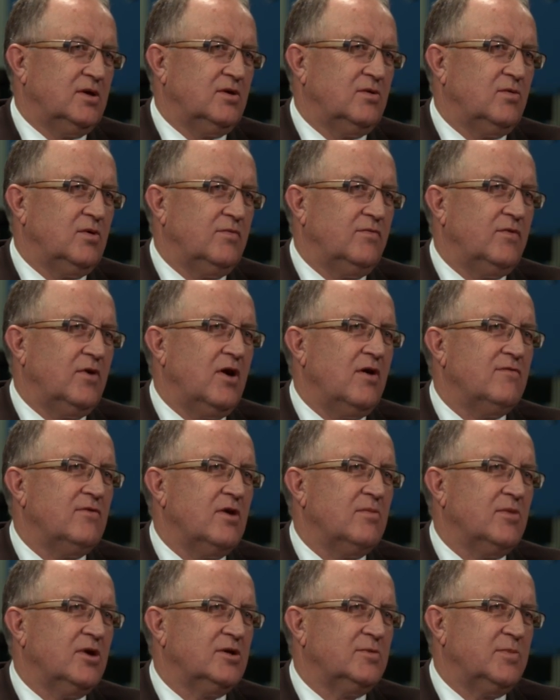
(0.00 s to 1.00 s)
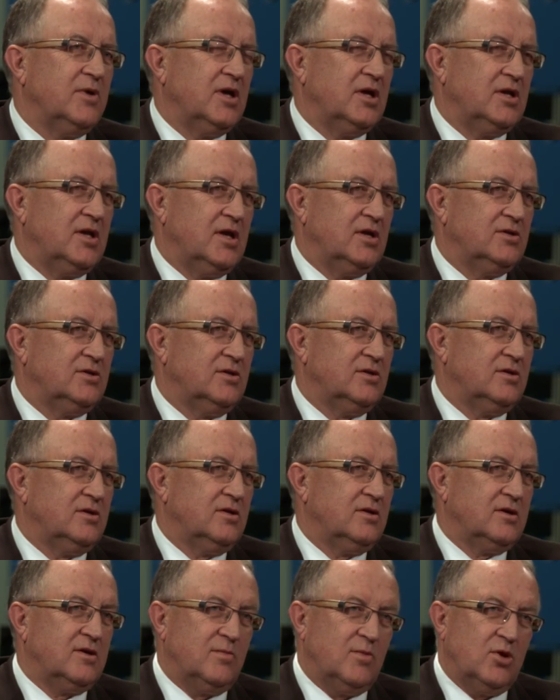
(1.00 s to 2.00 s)
We very, very much pay attention to
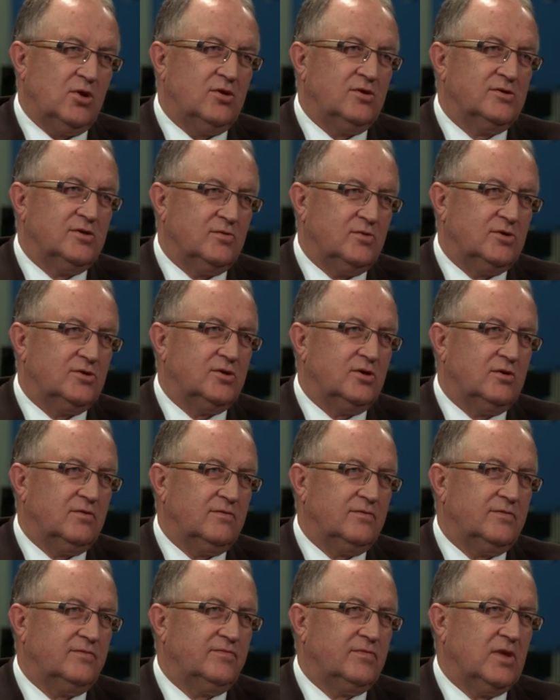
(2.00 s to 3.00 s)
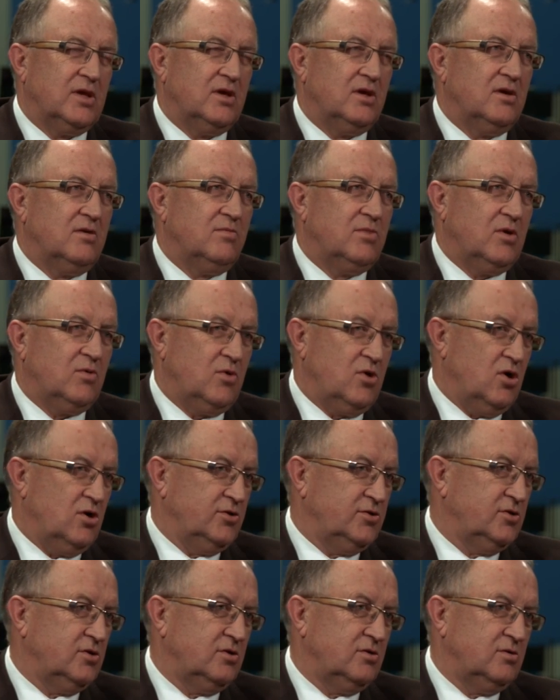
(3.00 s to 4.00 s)
the communities that we serve. But we
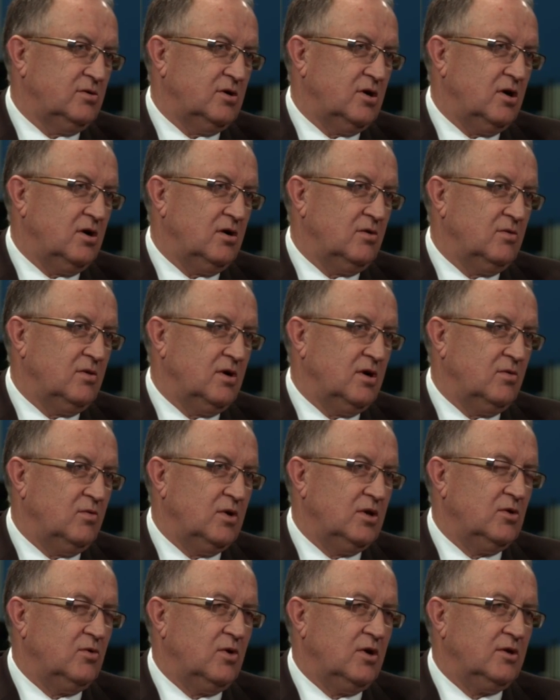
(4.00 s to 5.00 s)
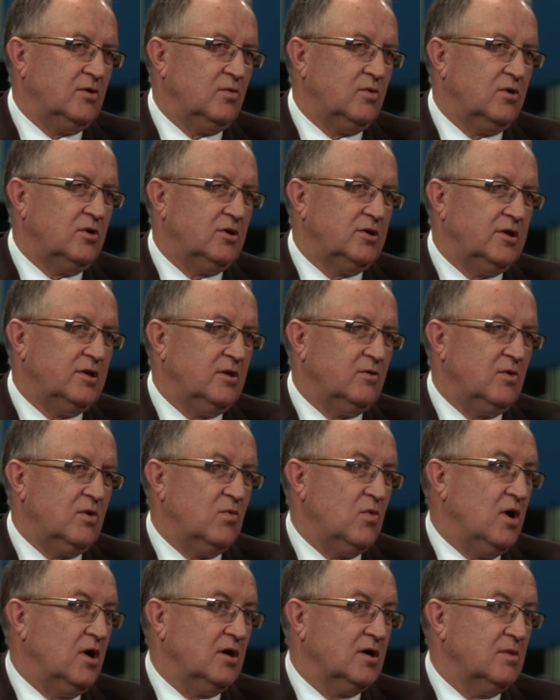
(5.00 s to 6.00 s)
also are a window on the world in that we
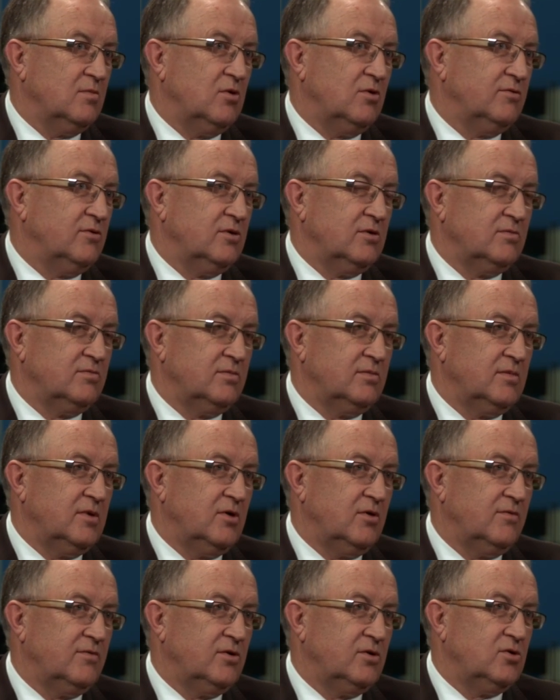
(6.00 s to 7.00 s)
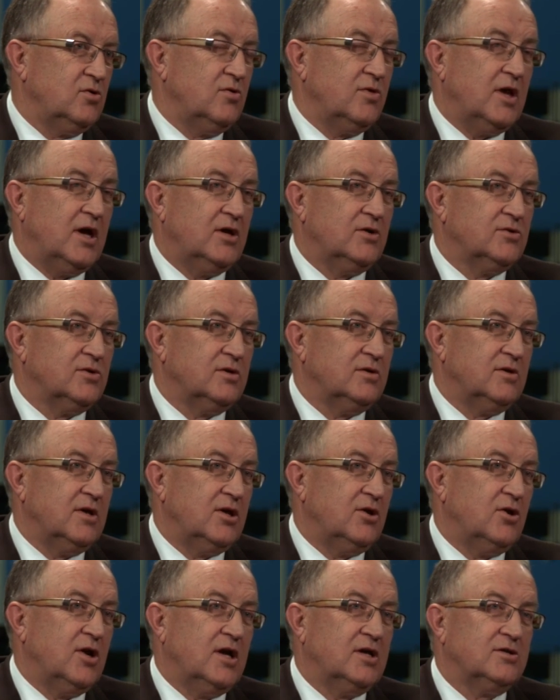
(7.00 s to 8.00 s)
welcome over 2,000
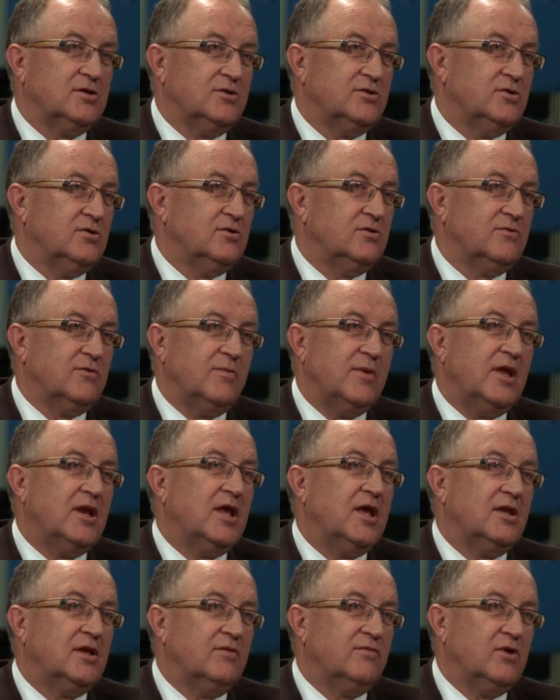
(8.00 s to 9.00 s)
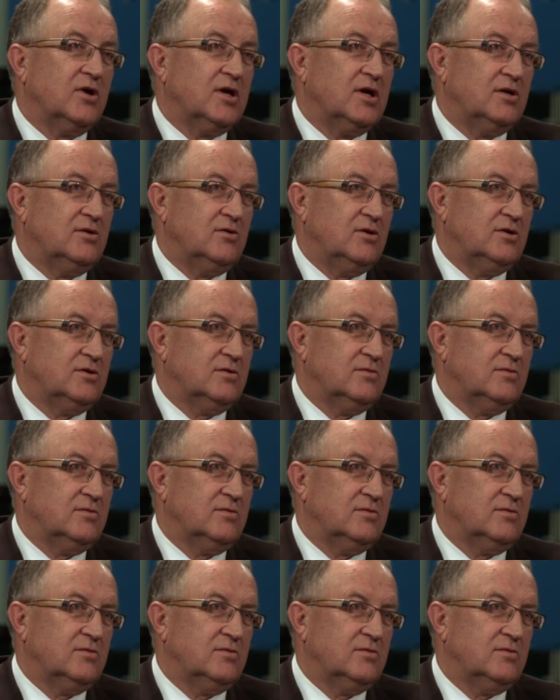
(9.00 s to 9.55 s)
international students from 88 different countries.